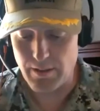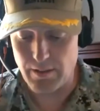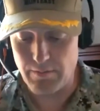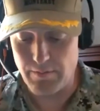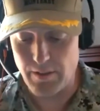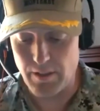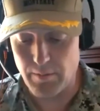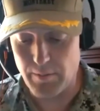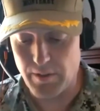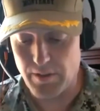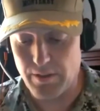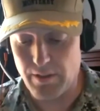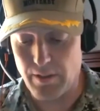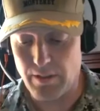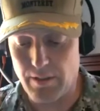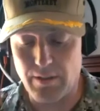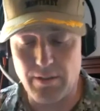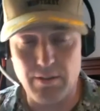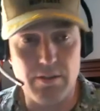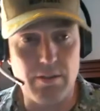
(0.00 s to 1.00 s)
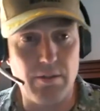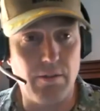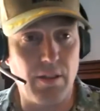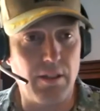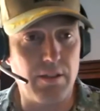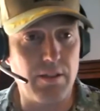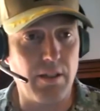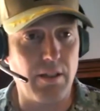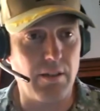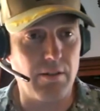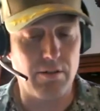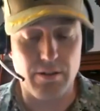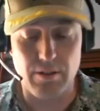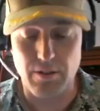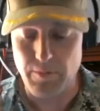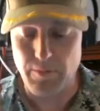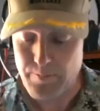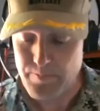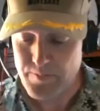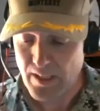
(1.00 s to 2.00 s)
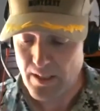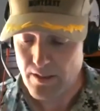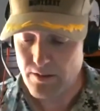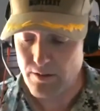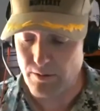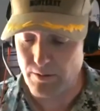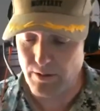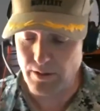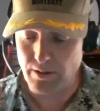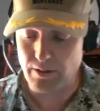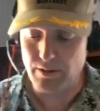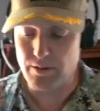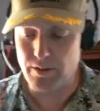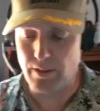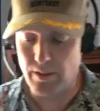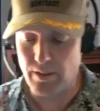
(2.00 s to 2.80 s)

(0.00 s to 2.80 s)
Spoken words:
Development Center and Student Age Care. So really, there's